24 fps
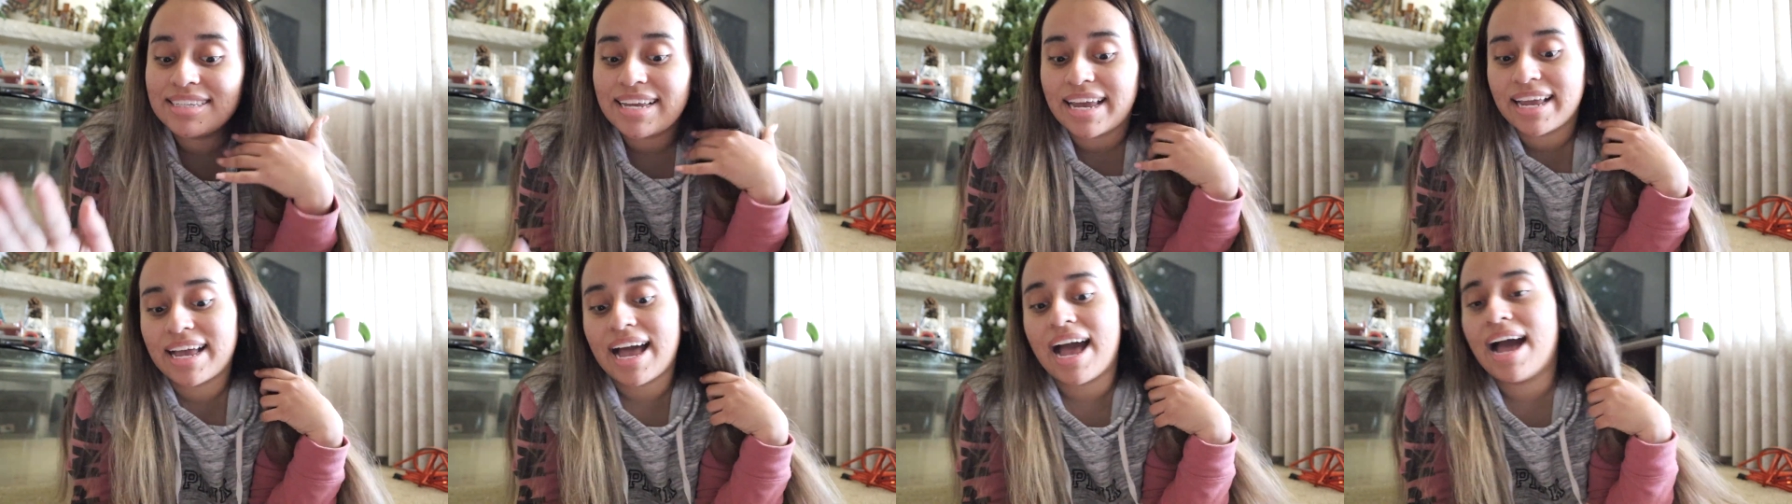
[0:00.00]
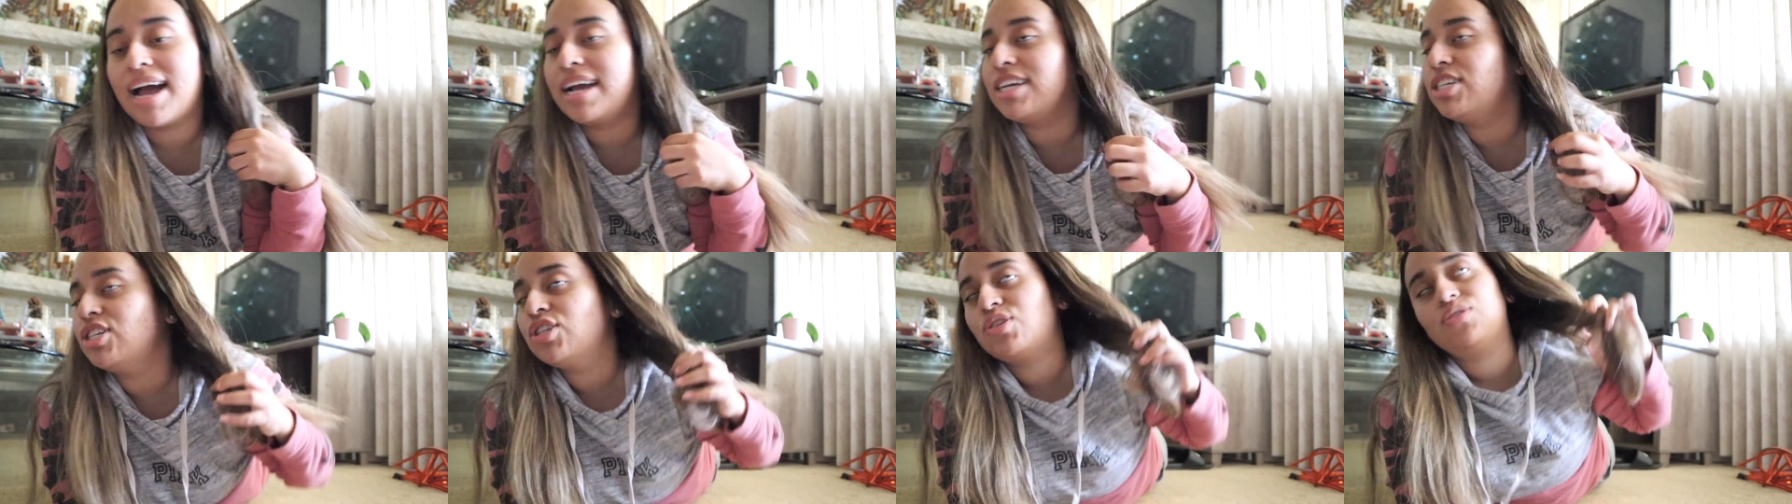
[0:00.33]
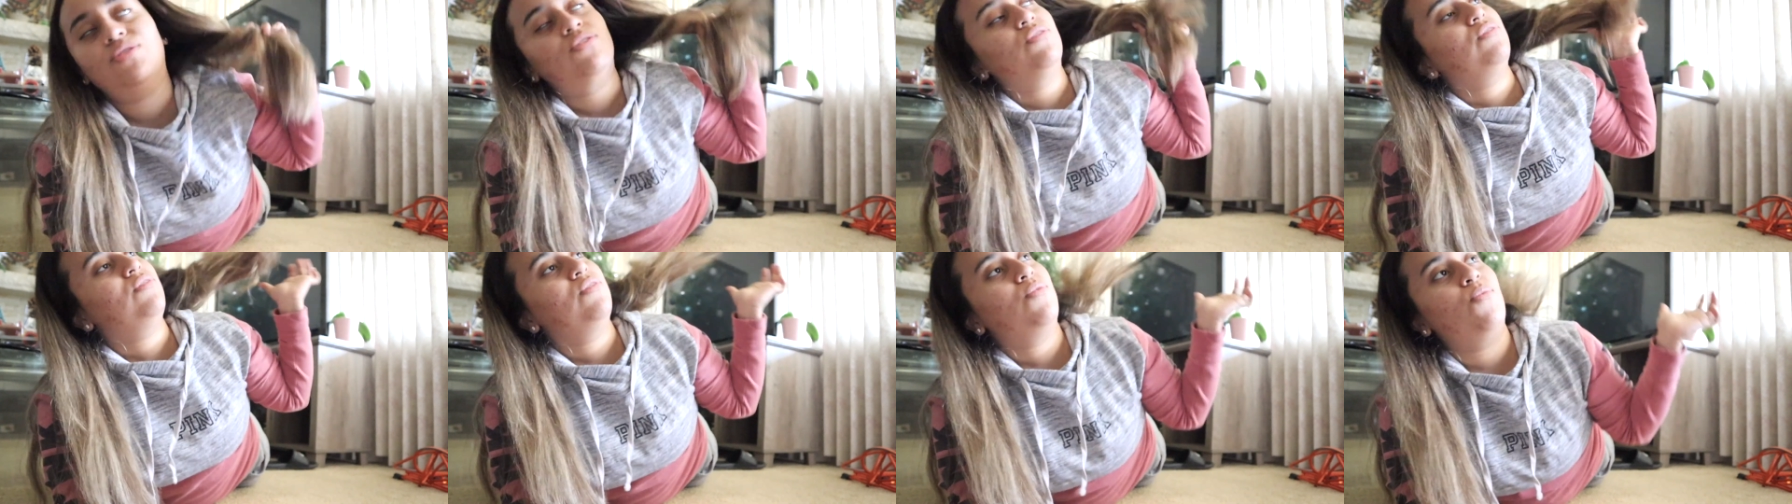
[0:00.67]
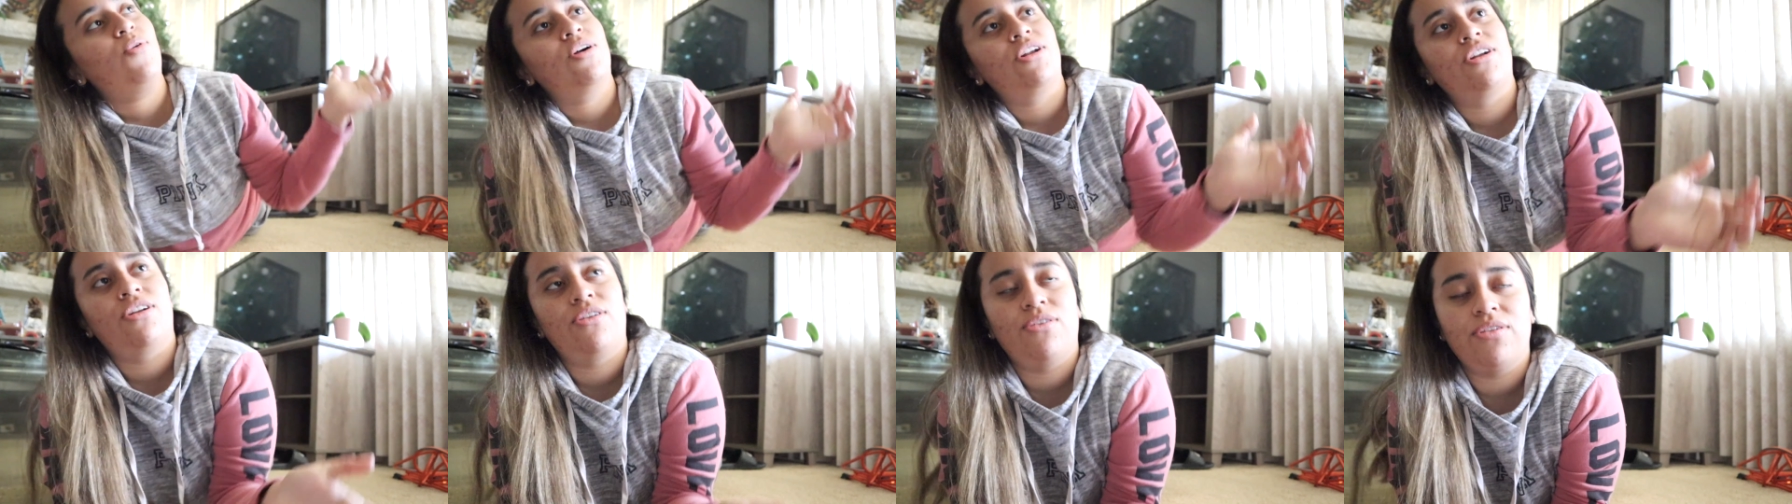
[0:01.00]
Like, I just
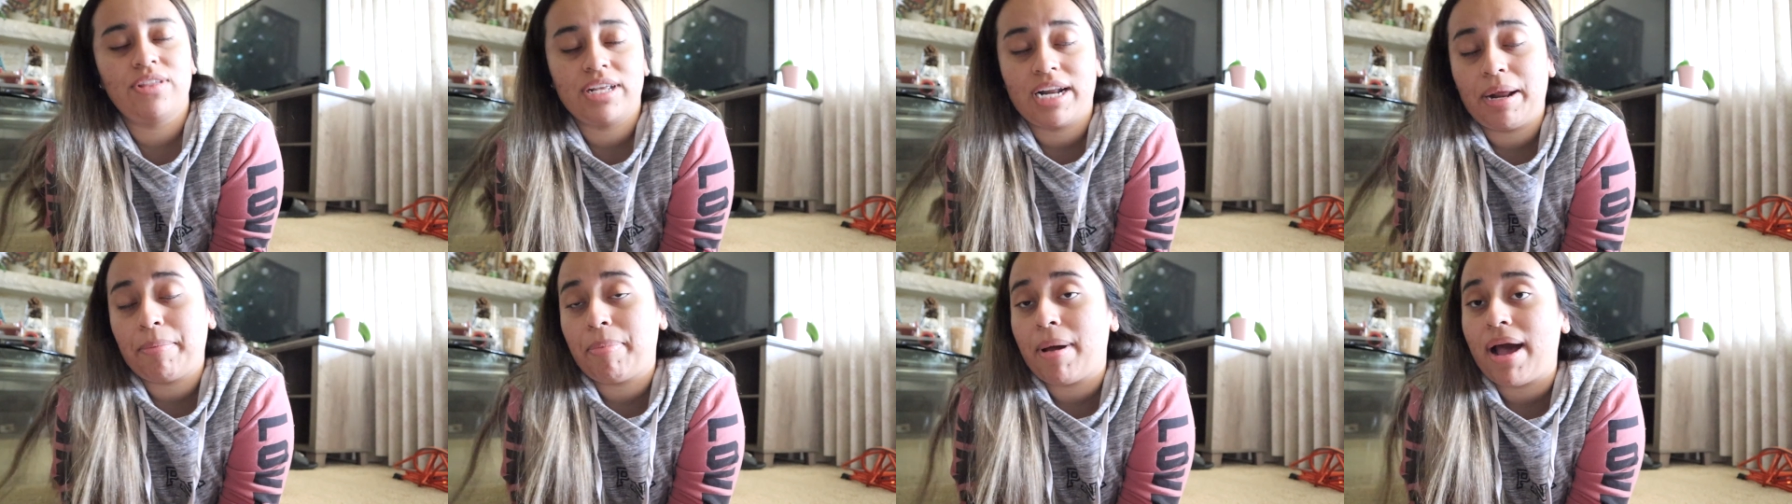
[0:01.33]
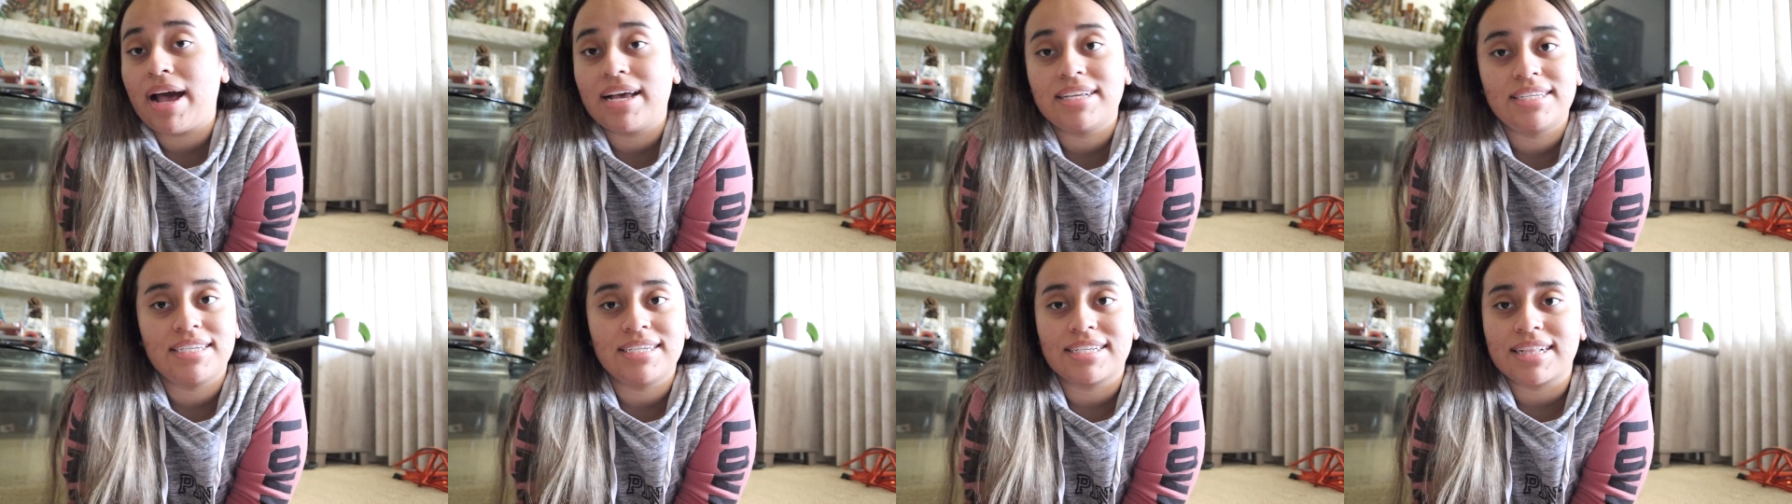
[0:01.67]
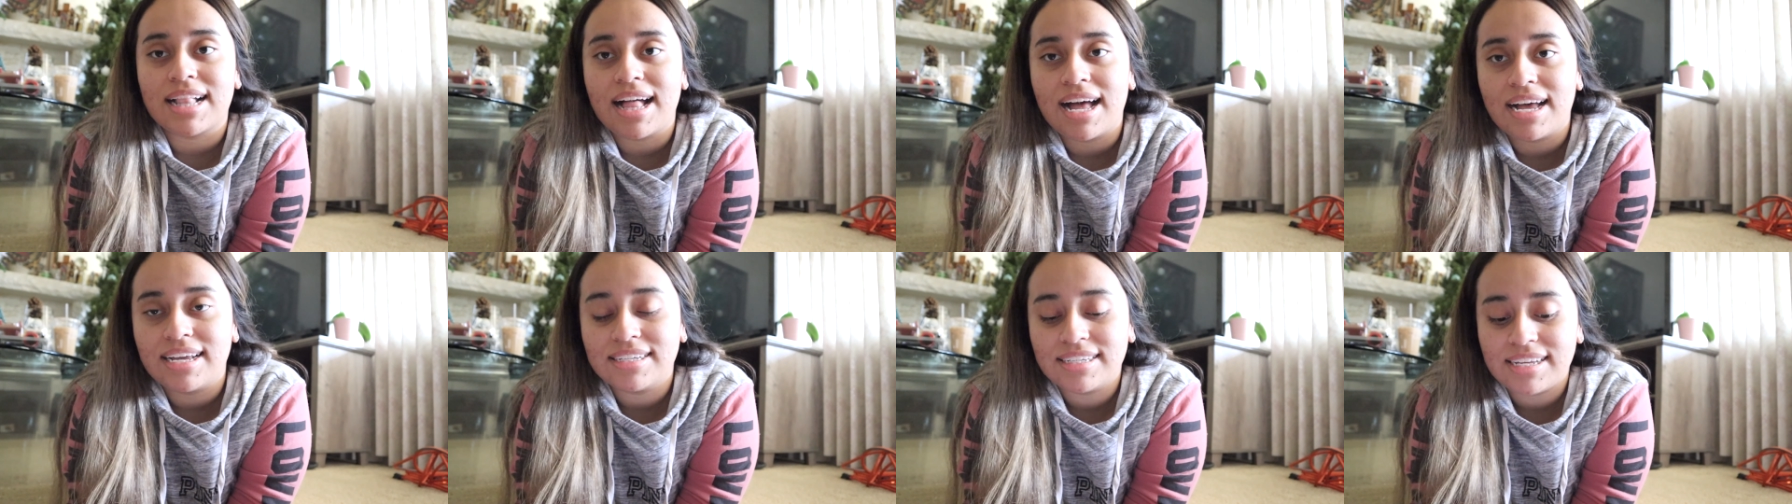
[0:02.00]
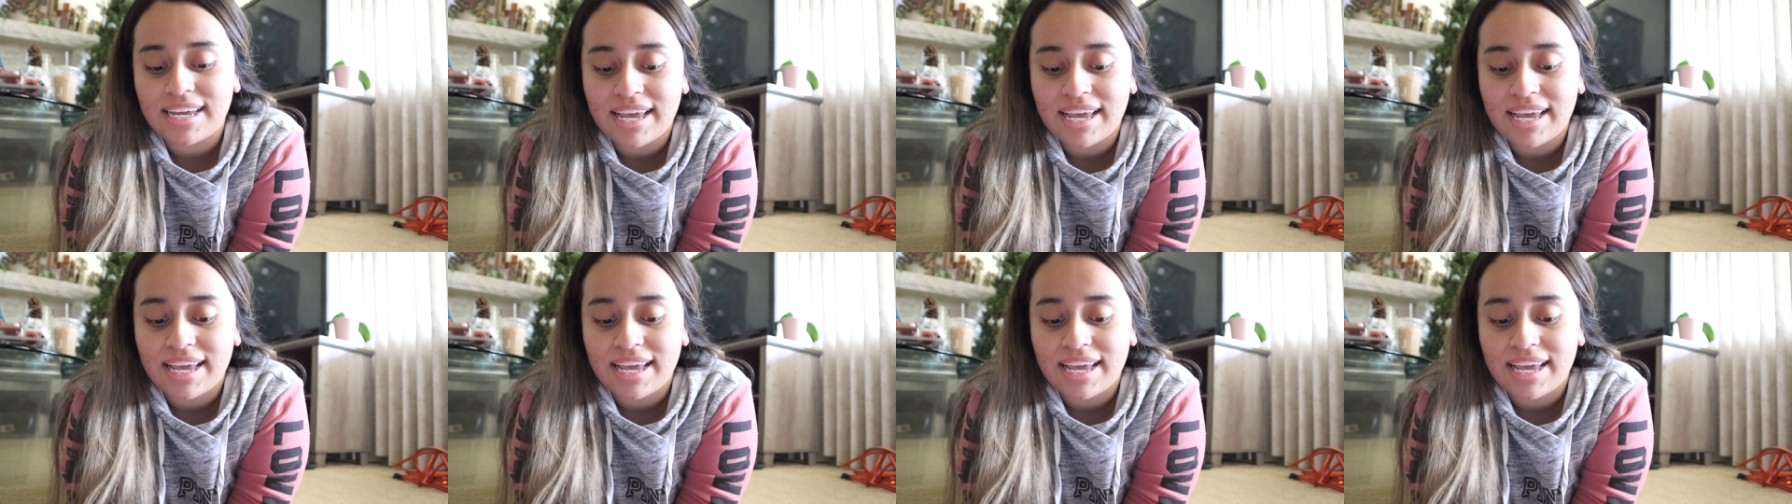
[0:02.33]
want to know that I passed this class.